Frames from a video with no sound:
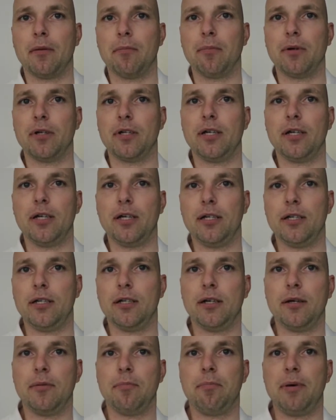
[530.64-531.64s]
But in
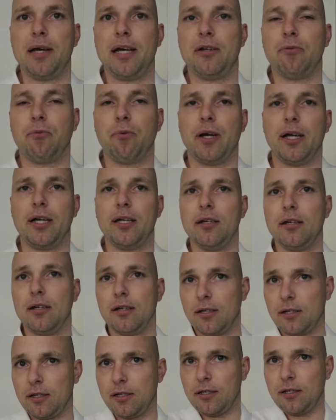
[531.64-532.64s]
a bad way,
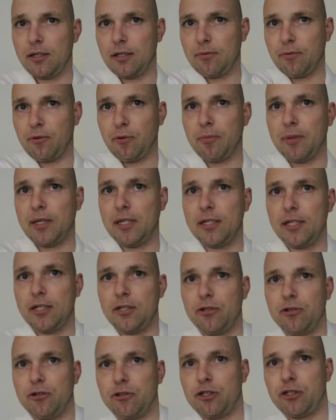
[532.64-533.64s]
it will mean
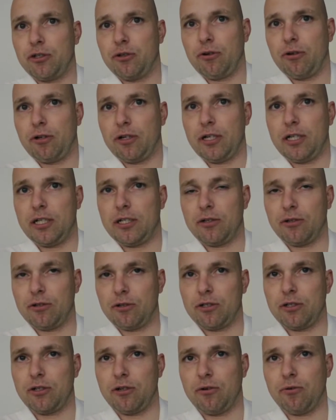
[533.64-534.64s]
that your shoulder is
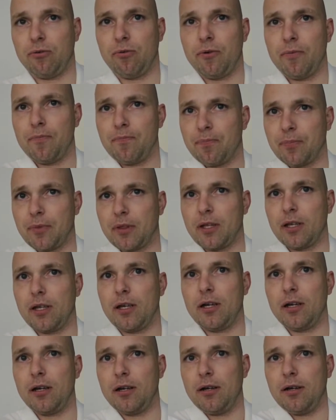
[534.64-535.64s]
also
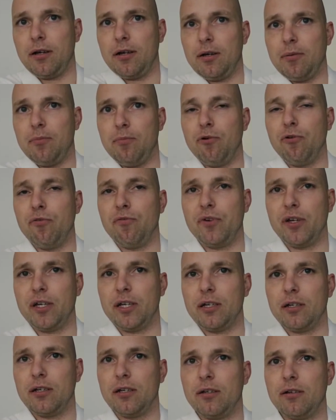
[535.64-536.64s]

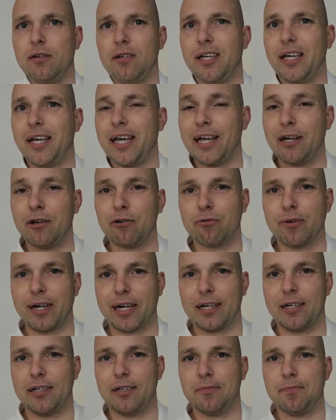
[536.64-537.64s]
moving
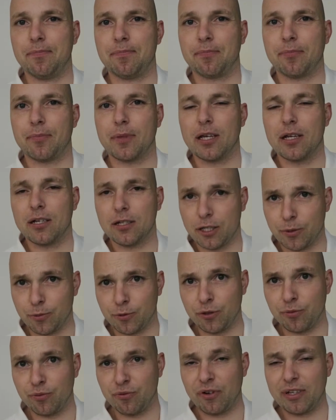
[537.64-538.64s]
incorrectly. So
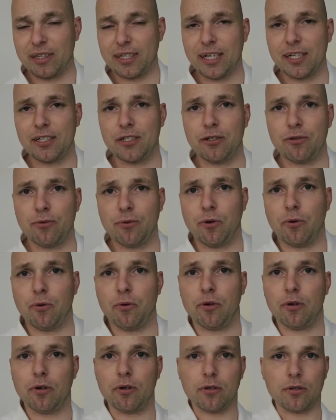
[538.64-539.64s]
to prevent that, you
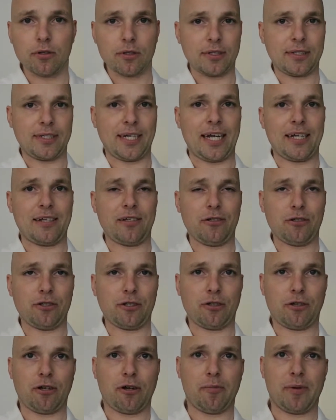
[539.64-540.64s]
will tighten your
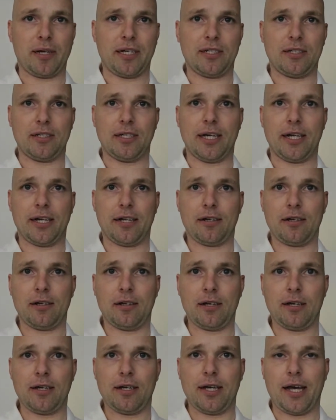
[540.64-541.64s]
shoulder blades together
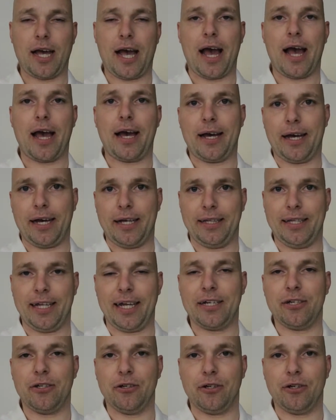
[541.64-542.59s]
and then